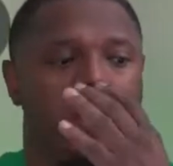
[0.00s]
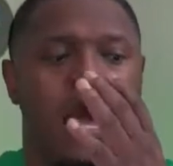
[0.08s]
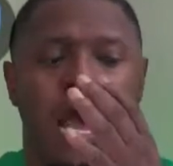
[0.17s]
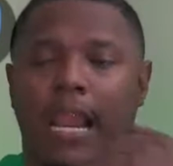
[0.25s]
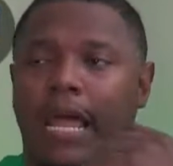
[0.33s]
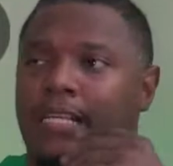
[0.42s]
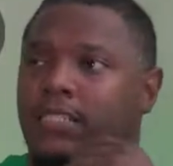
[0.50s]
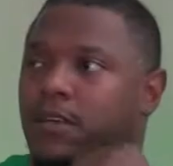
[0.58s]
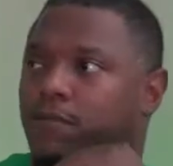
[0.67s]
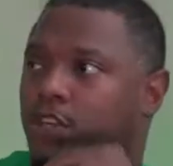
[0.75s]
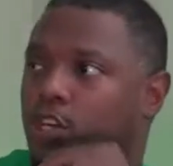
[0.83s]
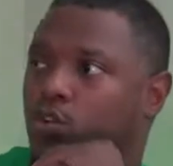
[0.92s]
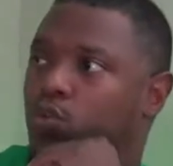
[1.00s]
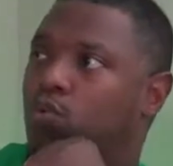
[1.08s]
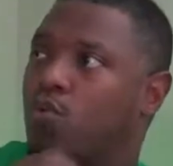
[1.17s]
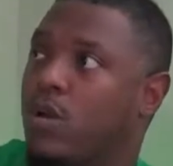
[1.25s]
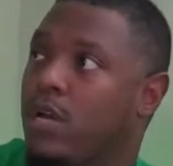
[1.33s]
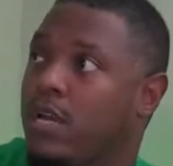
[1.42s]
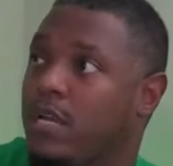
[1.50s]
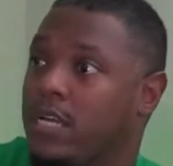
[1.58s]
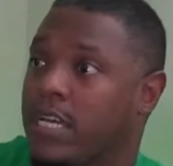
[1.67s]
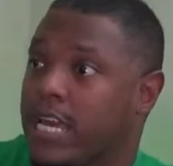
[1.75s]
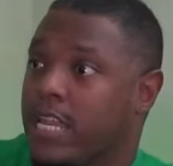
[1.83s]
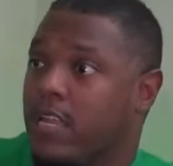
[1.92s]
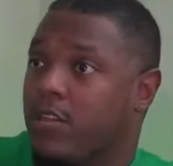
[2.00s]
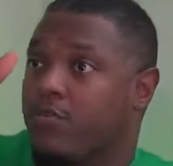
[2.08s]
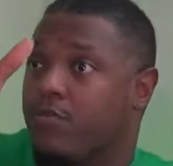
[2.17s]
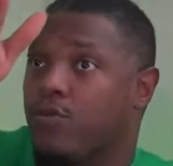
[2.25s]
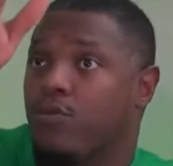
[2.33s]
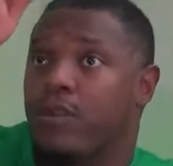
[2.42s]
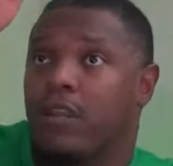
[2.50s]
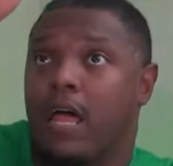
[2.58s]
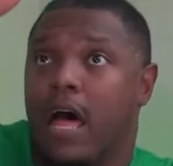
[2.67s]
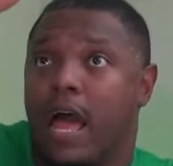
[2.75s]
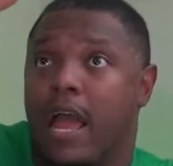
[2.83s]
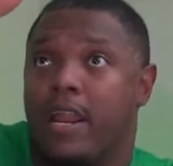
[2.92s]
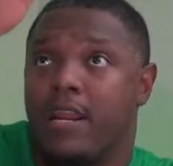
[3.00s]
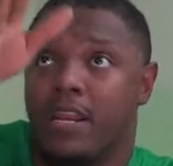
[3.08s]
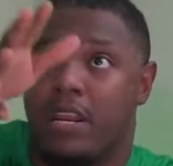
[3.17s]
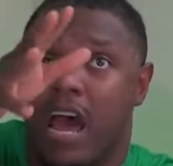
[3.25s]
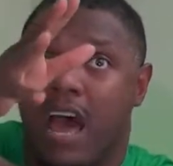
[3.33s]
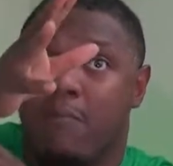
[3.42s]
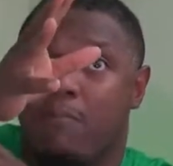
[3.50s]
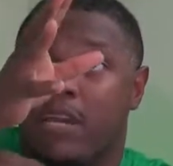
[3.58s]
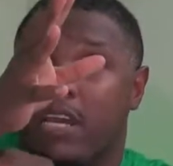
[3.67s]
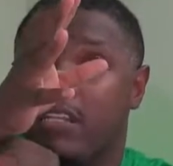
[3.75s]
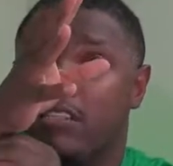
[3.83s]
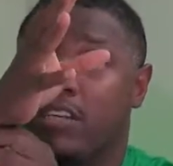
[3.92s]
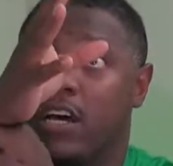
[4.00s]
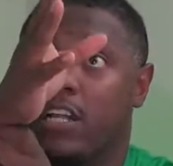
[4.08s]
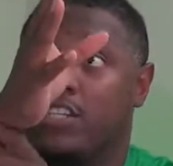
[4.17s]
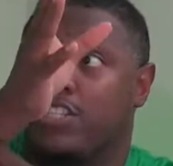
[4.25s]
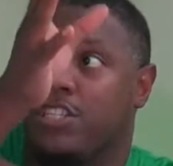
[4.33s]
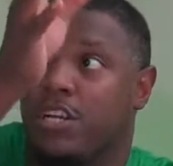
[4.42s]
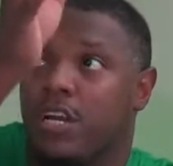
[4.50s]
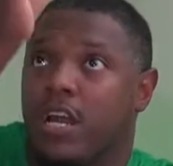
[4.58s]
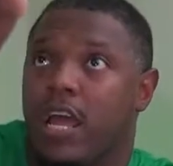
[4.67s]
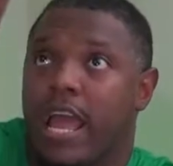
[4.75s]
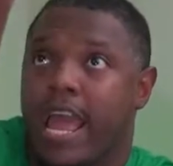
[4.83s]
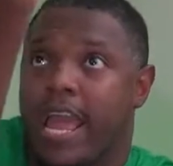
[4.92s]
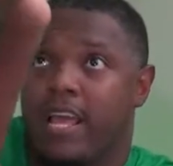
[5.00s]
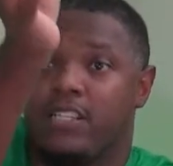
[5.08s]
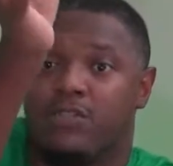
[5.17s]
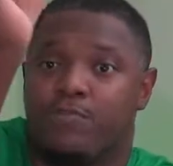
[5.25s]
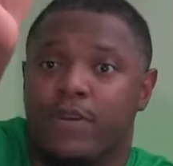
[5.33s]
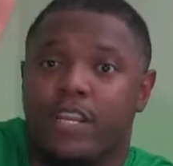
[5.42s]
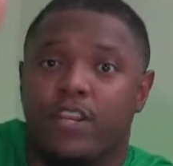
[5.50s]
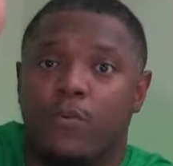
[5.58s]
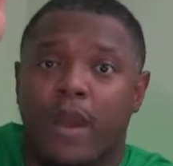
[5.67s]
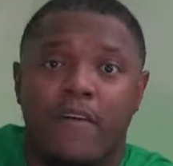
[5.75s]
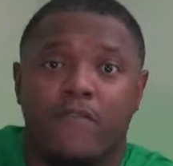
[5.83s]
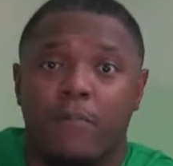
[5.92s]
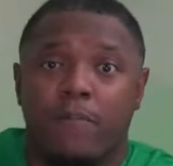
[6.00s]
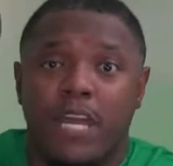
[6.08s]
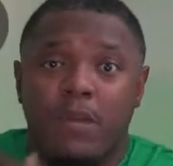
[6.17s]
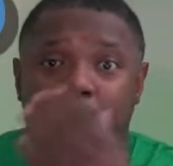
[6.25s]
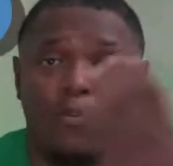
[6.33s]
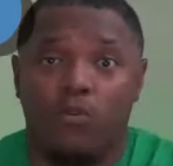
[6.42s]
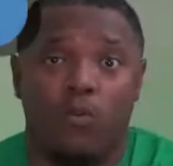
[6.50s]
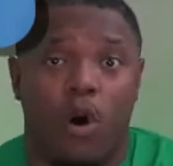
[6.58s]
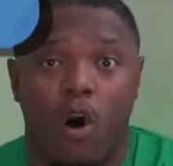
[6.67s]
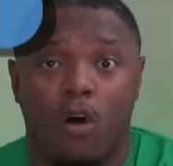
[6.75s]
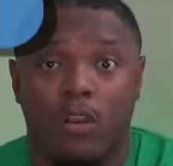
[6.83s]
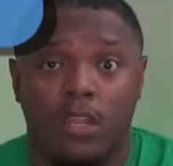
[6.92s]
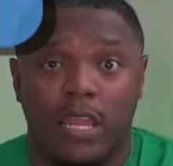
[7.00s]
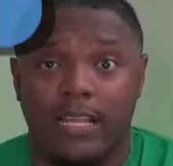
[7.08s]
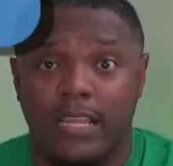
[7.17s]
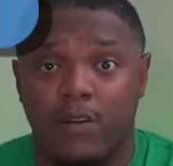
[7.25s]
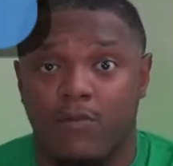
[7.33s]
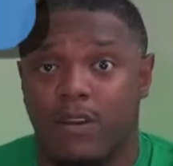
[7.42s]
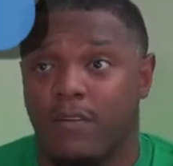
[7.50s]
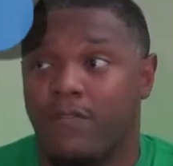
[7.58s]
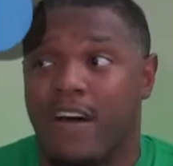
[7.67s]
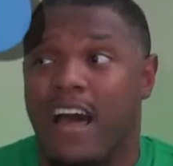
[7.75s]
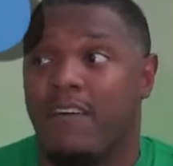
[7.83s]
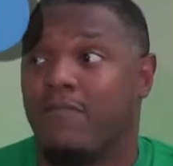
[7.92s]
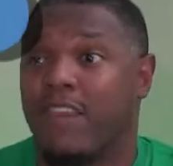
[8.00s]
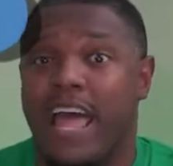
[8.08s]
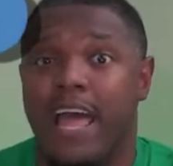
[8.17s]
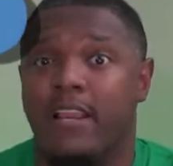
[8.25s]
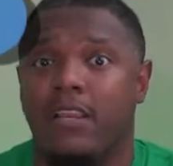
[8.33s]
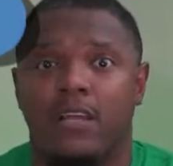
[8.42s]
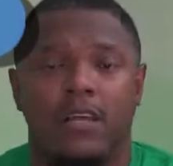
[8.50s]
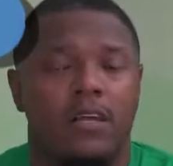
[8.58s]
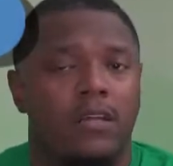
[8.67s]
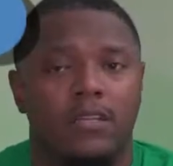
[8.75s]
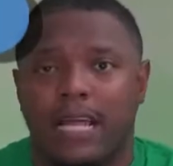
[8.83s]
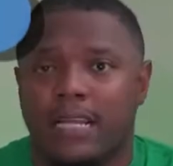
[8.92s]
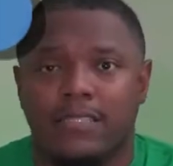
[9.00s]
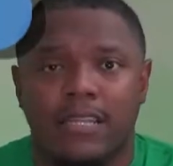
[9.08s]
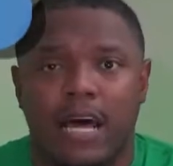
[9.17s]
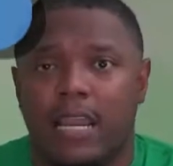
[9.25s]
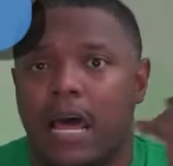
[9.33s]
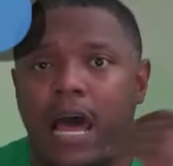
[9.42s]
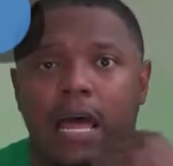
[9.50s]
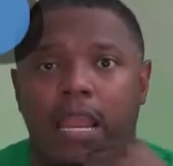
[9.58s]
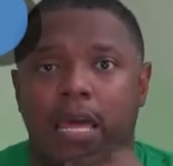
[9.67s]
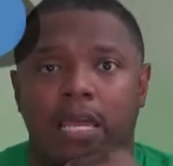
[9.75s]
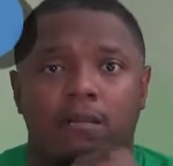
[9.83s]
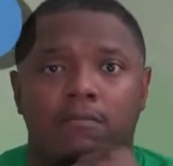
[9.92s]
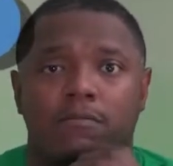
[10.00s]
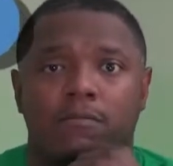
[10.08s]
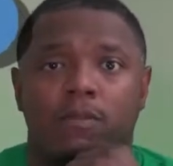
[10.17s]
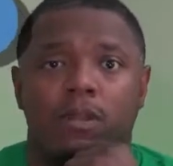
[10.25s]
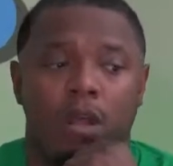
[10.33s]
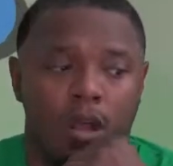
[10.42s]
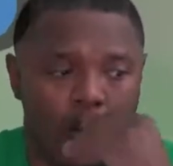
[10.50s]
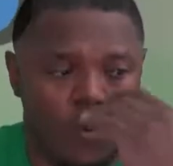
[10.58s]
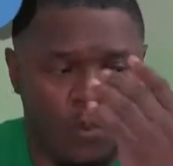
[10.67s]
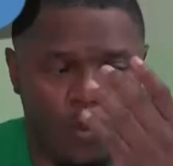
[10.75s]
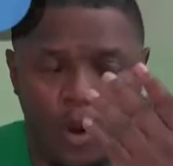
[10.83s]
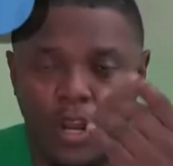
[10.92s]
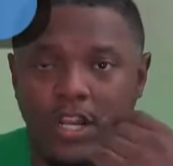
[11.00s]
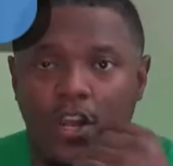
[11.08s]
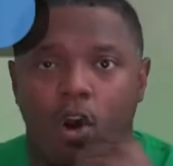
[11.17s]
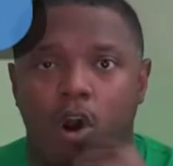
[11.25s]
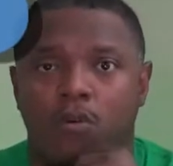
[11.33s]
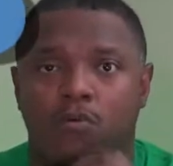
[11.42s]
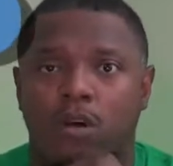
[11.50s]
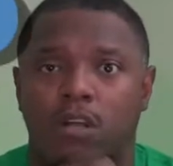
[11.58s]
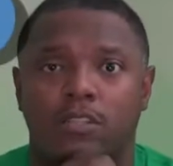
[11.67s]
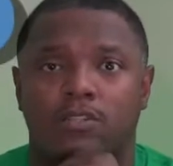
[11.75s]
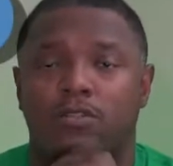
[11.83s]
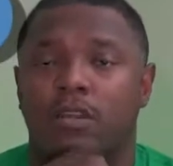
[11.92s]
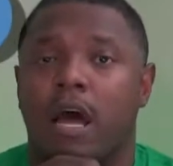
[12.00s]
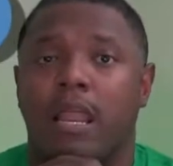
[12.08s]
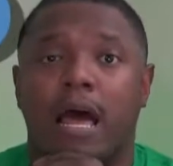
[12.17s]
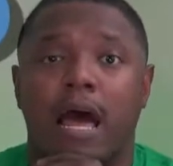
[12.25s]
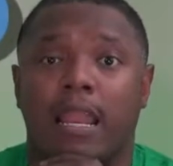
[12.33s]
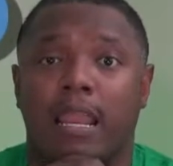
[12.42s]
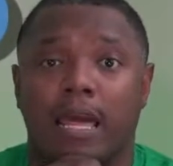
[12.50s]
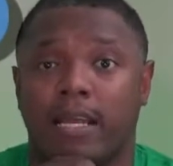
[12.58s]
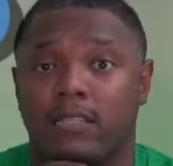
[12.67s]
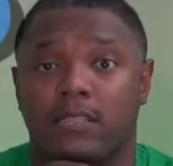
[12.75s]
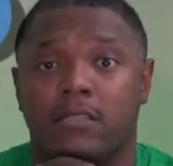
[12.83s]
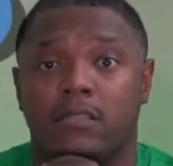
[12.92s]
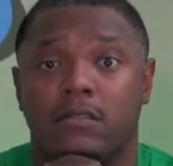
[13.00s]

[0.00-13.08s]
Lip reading: Highlights of you getting through the line, not being touched, and sprinting away from people who all look like they run a 5 flat, that's not a highlight. 1-yard runs are not highlights.